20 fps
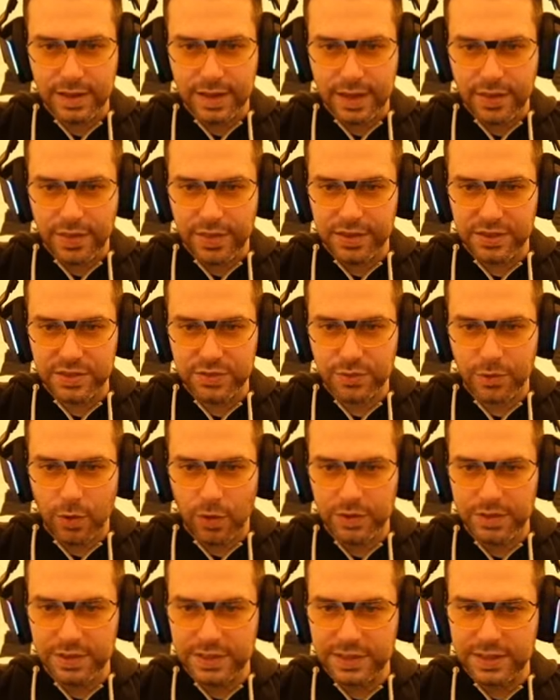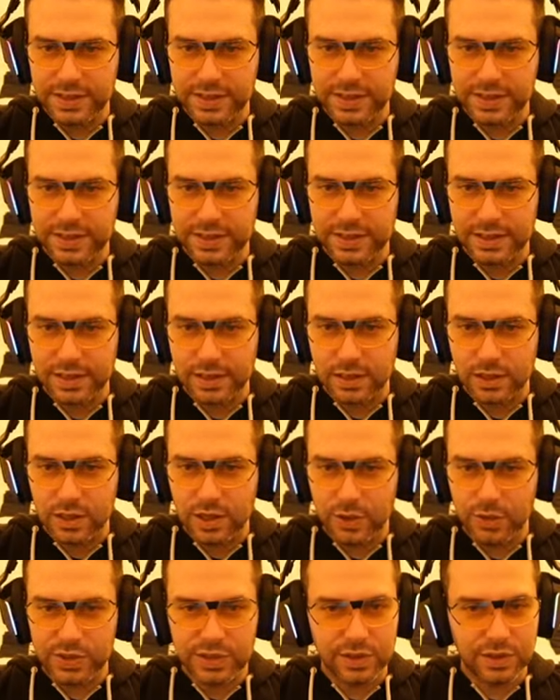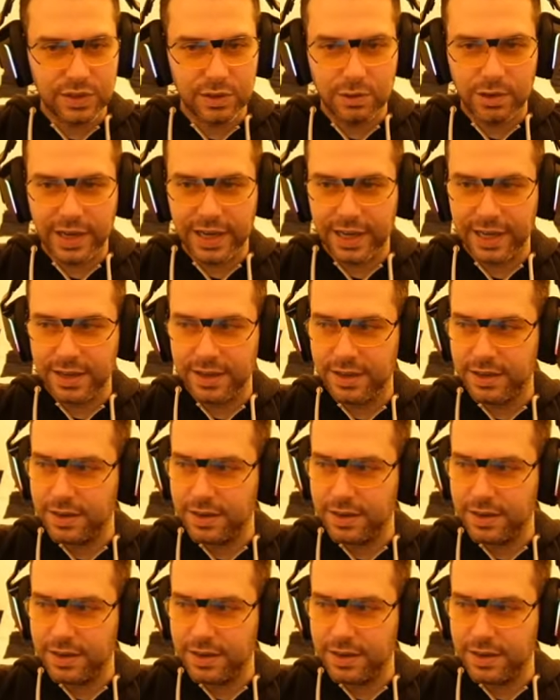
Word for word: At this front, close to the ring.